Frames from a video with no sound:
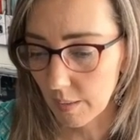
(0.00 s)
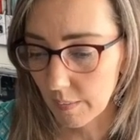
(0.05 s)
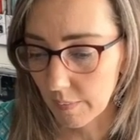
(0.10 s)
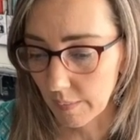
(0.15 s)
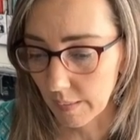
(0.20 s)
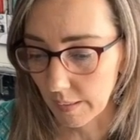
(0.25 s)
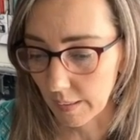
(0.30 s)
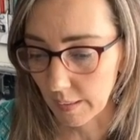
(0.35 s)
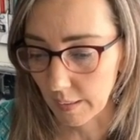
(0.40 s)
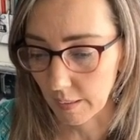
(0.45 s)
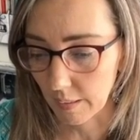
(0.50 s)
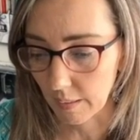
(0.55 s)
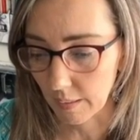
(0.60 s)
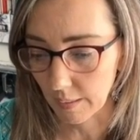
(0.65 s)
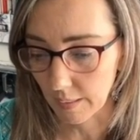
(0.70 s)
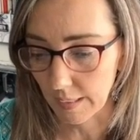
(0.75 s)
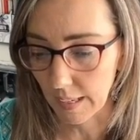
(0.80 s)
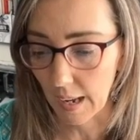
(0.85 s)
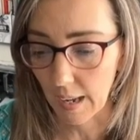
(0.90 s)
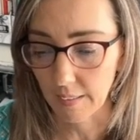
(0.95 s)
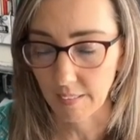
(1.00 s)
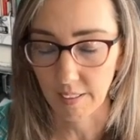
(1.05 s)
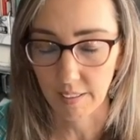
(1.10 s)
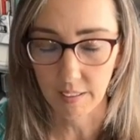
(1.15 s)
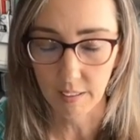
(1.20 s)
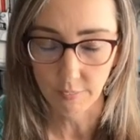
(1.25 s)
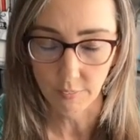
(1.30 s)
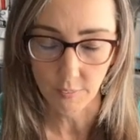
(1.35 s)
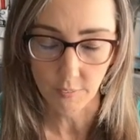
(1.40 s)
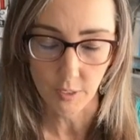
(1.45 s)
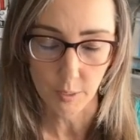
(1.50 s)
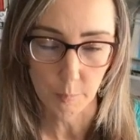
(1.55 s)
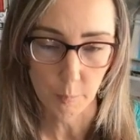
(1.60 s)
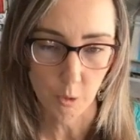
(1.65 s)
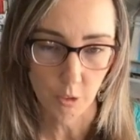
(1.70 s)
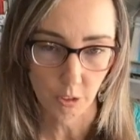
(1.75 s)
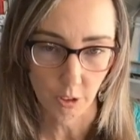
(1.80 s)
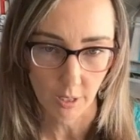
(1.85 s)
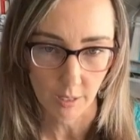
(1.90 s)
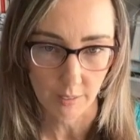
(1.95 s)
Then yeah, 10 to
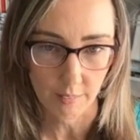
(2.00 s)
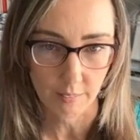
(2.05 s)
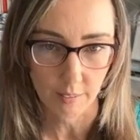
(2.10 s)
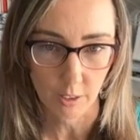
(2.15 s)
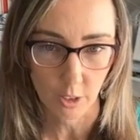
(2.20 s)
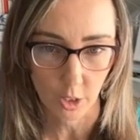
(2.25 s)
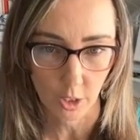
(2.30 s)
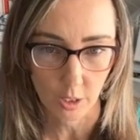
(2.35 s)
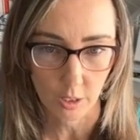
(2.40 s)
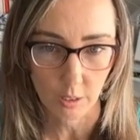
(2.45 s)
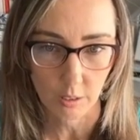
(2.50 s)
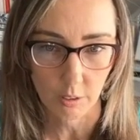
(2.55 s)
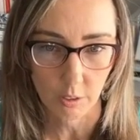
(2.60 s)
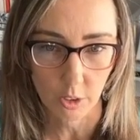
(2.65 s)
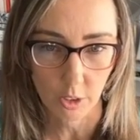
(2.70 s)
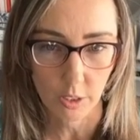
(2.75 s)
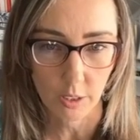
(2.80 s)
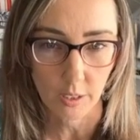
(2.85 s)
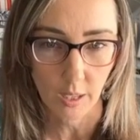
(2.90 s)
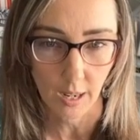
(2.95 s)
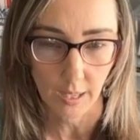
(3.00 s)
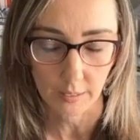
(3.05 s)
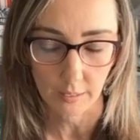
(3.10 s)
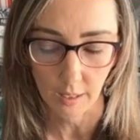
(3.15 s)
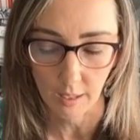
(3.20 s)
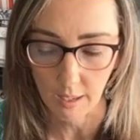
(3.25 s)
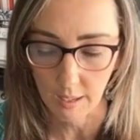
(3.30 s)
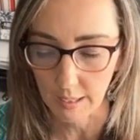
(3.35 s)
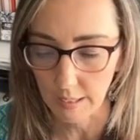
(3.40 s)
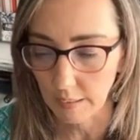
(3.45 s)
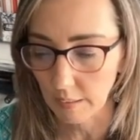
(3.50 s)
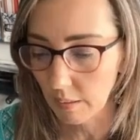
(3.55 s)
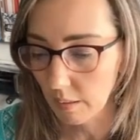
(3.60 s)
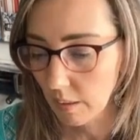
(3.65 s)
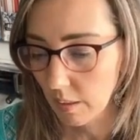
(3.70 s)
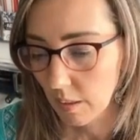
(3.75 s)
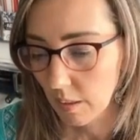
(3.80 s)
15% is a good guideline.